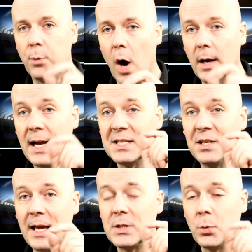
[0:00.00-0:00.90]
Broadcast
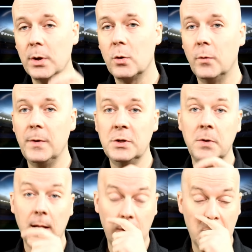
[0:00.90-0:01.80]
delay is a really cool
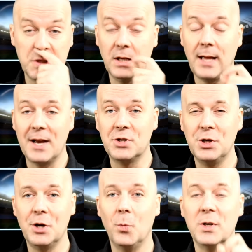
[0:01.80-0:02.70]
feature. They launched it last year.